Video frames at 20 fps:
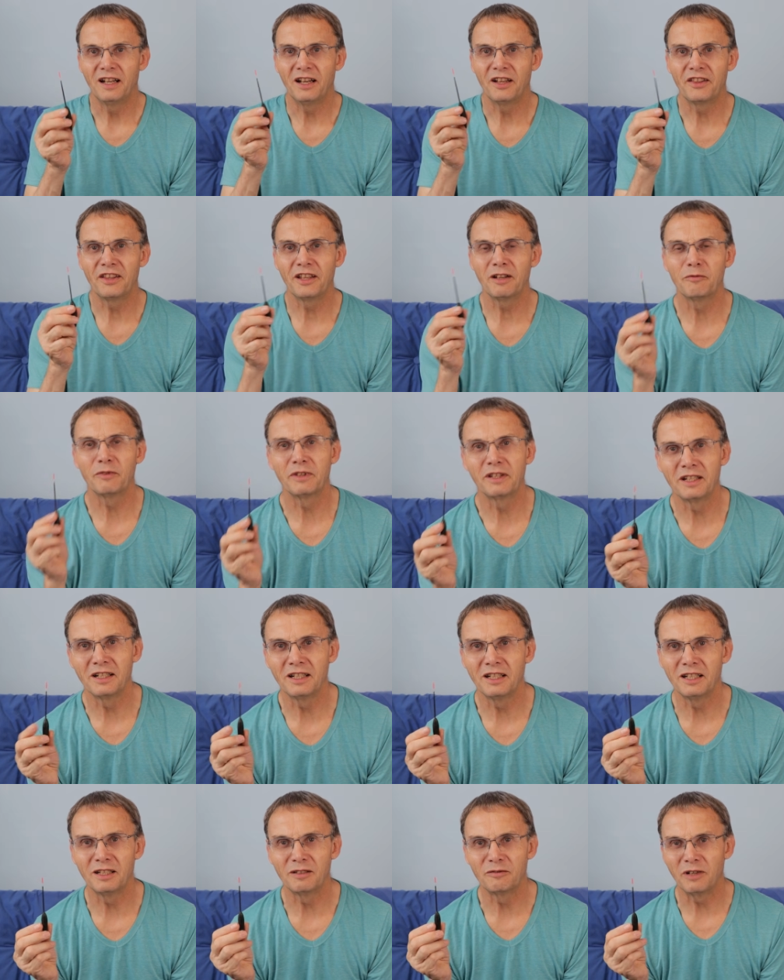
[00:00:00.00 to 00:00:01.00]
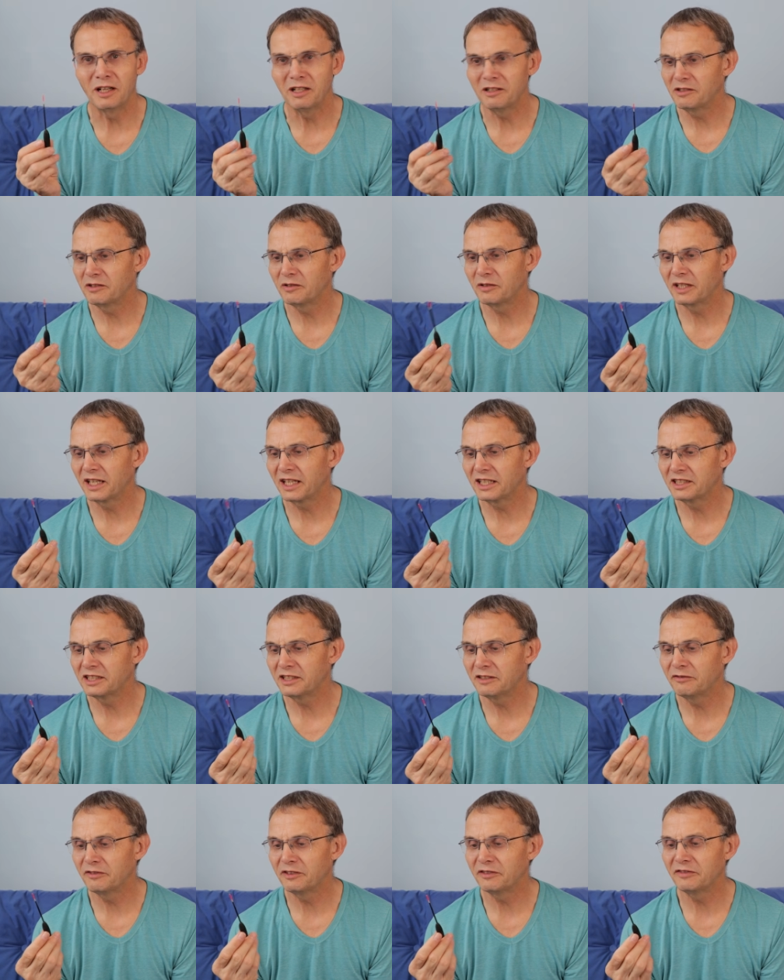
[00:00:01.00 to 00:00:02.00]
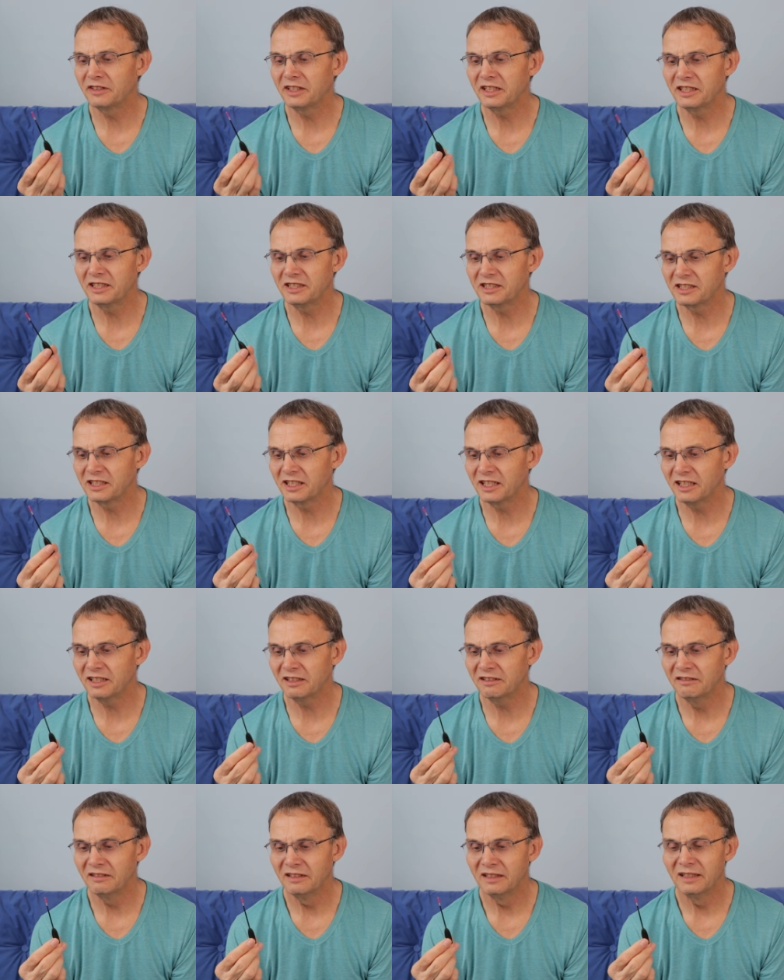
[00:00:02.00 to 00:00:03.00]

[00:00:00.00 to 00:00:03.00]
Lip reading: I think with the little roach you were catching 50 years ago,